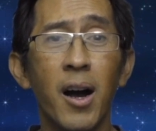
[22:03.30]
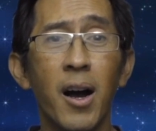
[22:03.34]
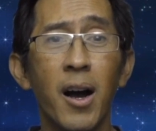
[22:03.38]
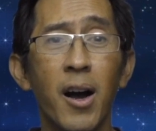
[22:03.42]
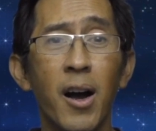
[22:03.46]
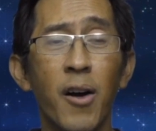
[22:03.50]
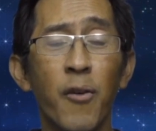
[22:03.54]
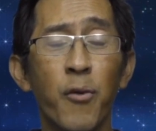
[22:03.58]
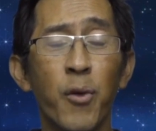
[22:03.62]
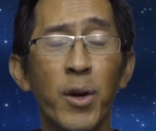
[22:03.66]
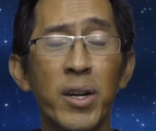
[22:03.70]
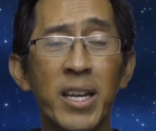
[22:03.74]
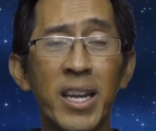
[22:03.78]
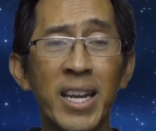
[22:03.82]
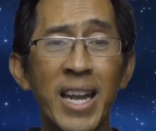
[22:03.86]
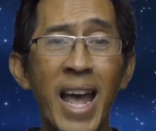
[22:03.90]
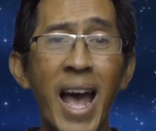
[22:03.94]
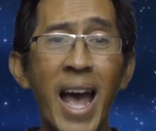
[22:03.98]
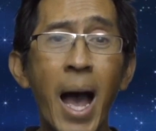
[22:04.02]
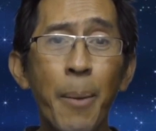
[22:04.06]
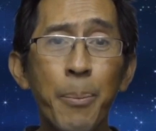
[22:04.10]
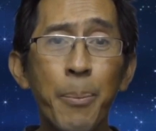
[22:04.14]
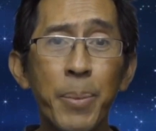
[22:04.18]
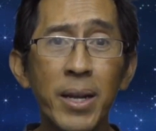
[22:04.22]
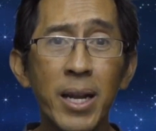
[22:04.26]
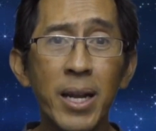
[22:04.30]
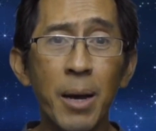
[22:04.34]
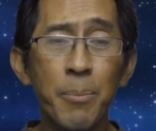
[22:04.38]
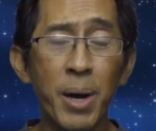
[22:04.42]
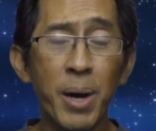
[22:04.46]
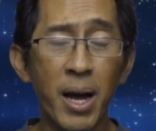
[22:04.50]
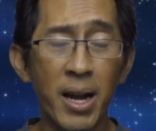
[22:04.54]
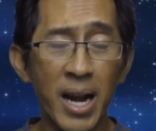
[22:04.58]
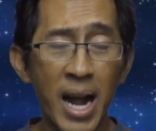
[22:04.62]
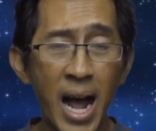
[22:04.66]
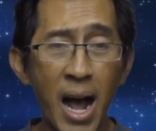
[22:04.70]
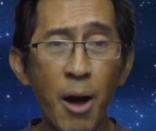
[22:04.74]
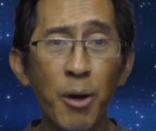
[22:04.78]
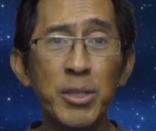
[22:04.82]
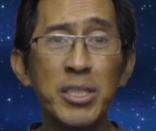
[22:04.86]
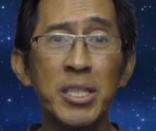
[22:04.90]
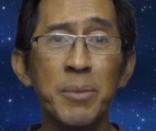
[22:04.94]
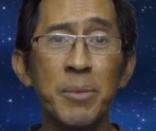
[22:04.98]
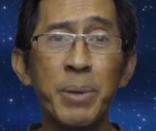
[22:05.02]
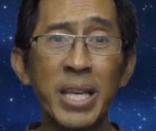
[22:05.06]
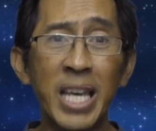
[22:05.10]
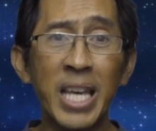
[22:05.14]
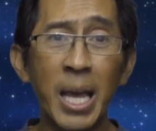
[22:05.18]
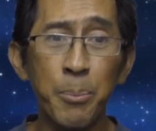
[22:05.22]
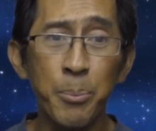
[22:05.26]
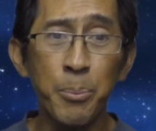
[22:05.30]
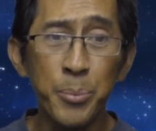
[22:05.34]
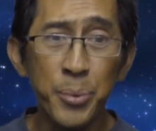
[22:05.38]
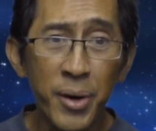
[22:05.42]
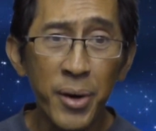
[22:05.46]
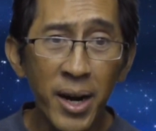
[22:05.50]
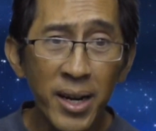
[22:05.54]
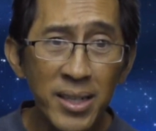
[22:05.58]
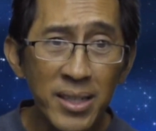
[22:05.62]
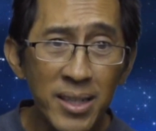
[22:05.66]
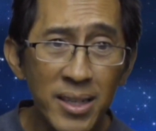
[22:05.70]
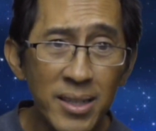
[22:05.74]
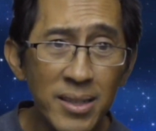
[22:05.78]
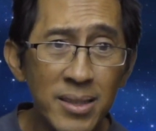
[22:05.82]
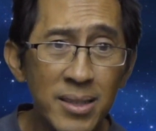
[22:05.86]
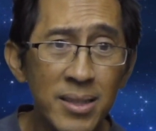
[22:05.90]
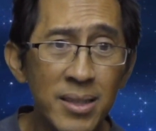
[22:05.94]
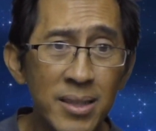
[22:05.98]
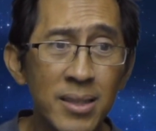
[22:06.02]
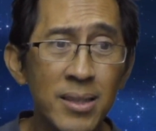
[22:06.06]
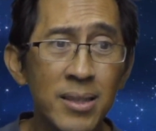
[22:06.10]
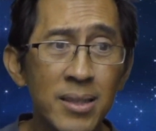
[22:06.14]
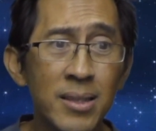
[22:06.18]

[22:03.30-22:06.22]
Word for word: of what had happened about how she became pregnant.